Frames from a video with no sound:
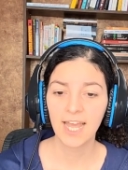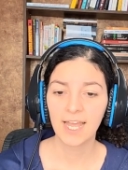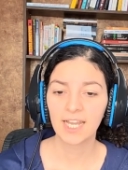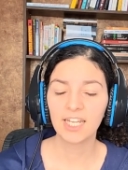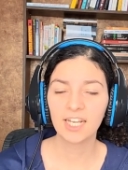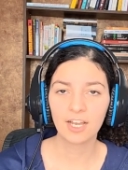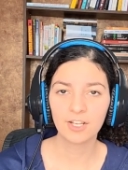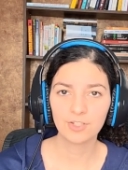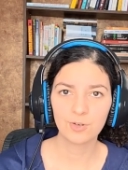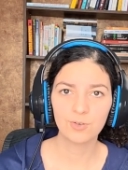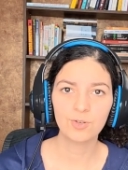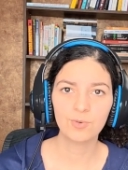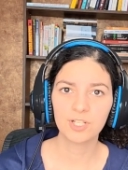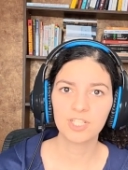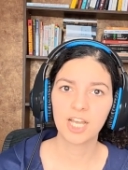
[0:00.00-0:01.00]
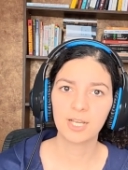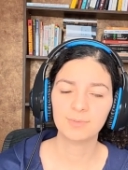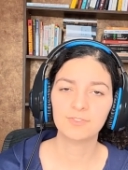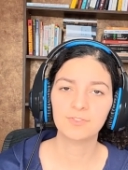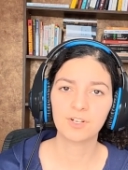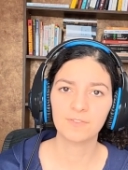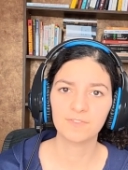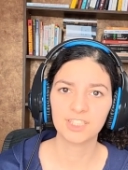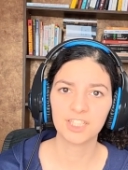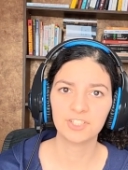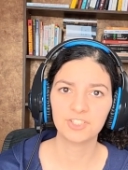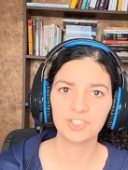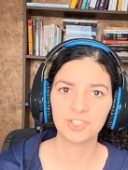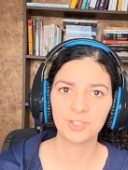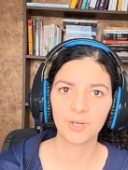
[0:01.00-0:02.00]
Again, I don't know what types of
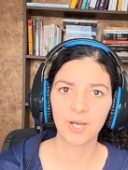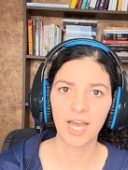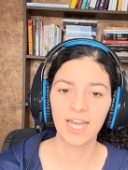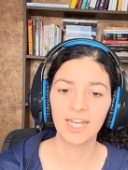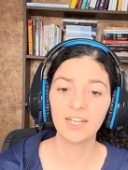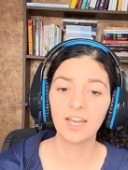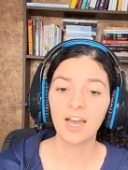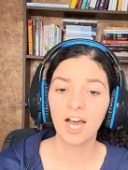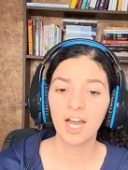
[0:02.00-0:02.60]
conversations you had.